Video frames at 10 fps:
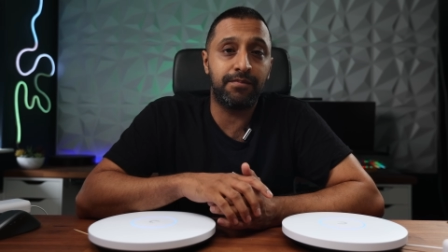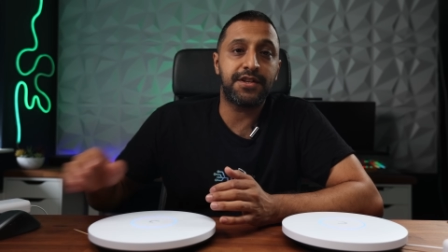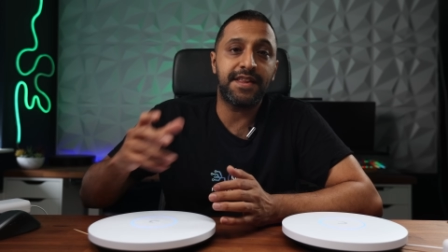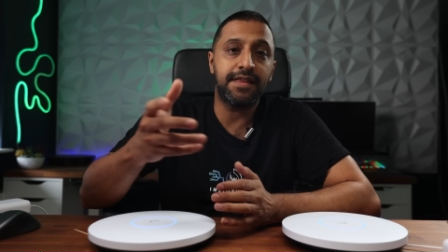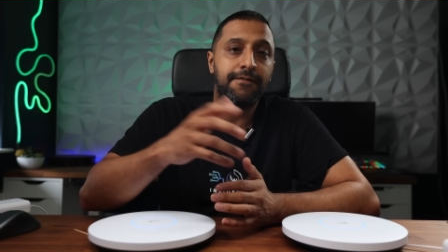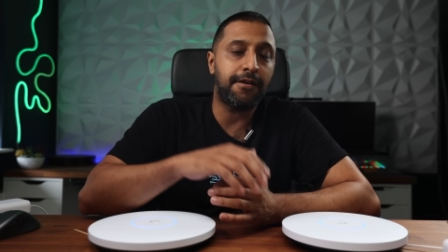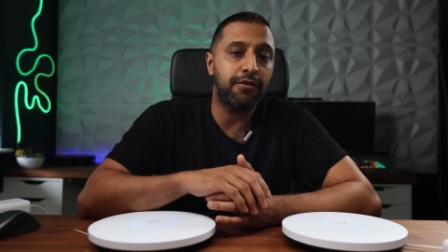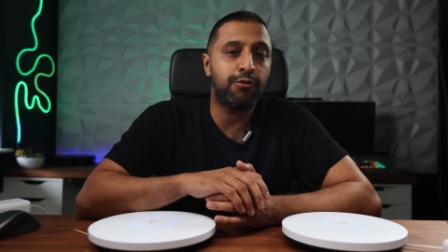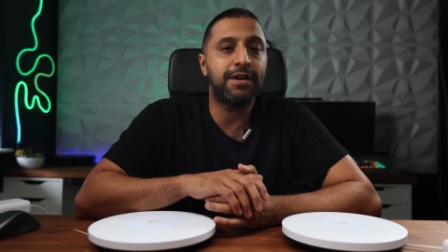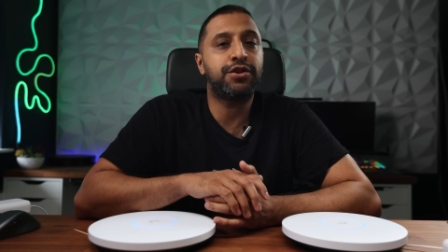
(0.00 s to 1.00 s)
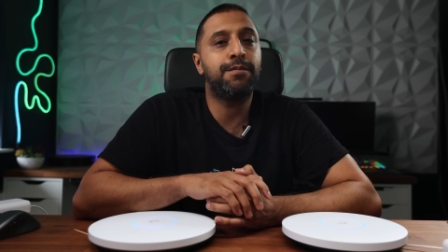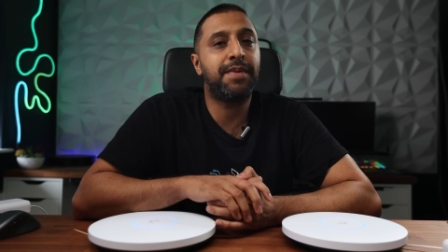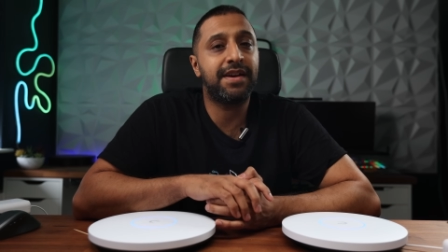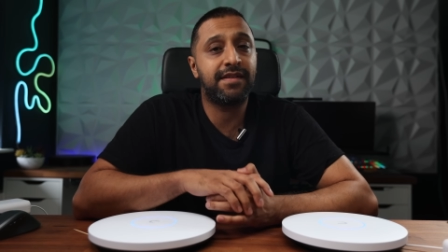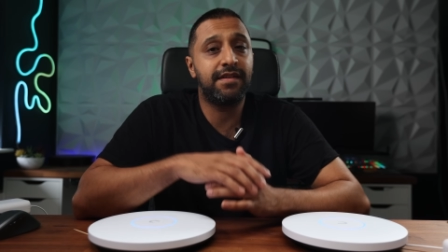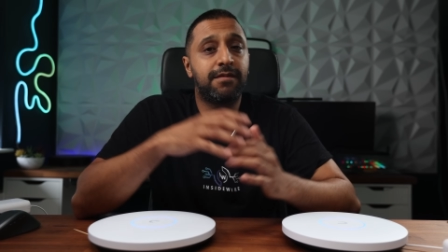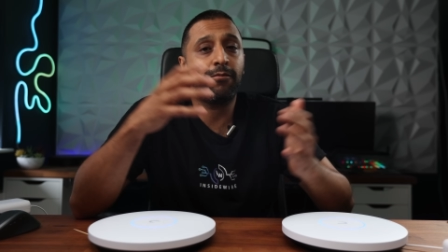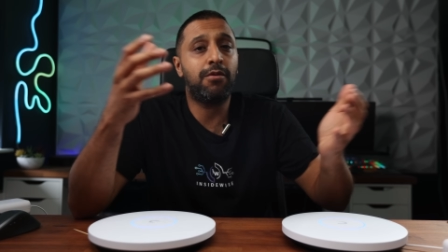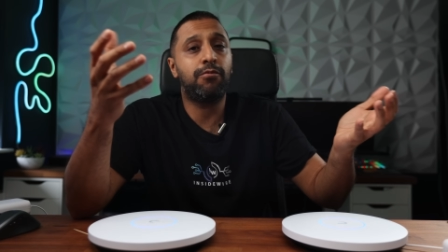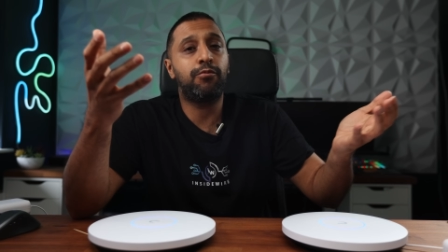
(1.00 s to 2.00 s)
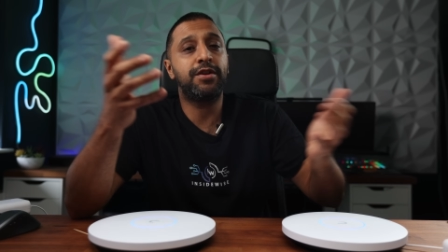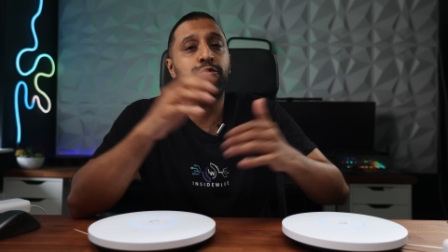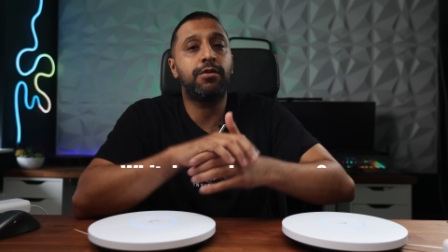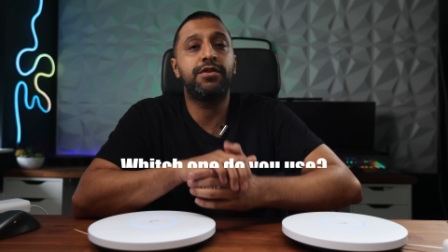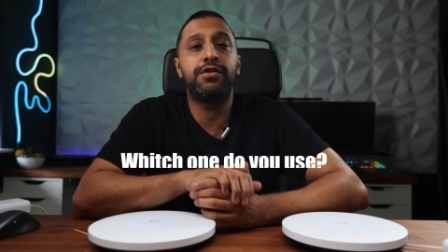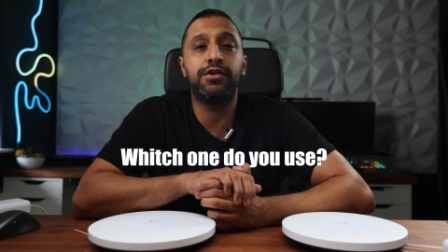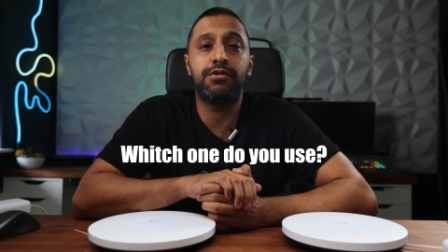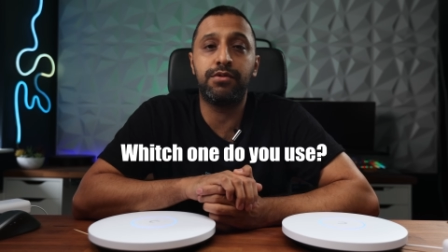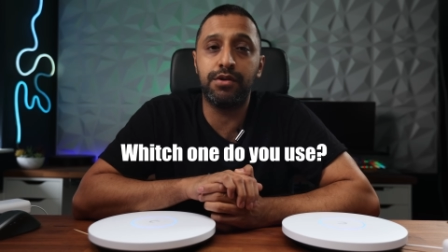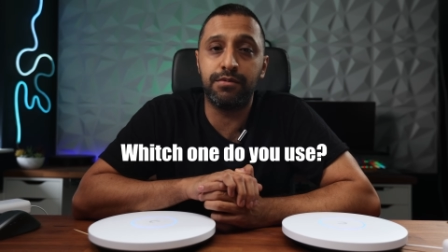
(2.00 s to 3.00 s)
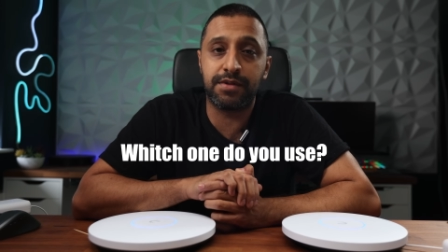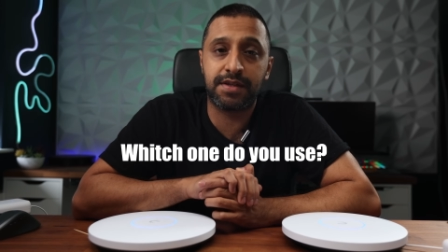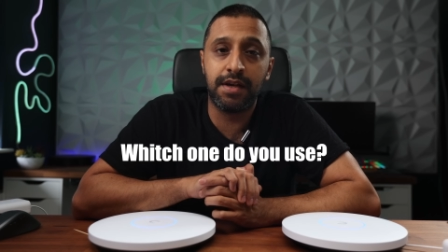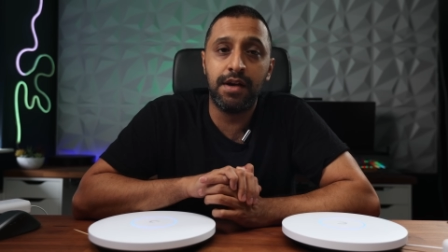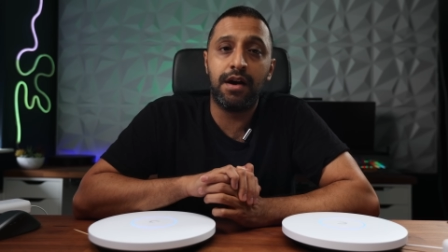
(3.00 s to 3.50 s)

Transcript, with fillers: So then the final question begs is, well, which one do you use?